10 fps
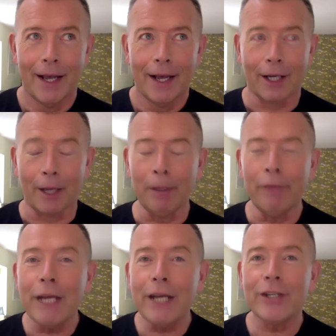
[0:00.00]
A couple of
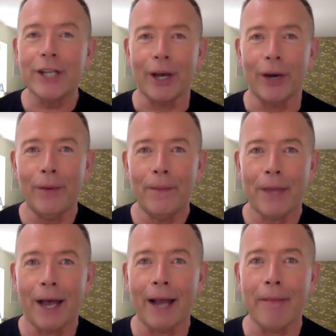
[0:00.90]
years ago,
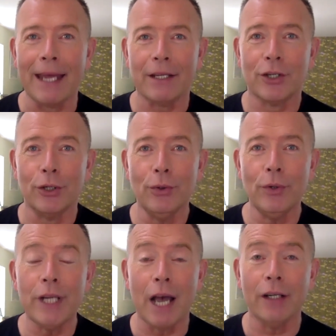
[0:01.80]
I met two
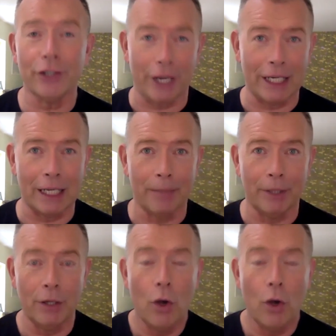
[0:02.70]
young gentlemen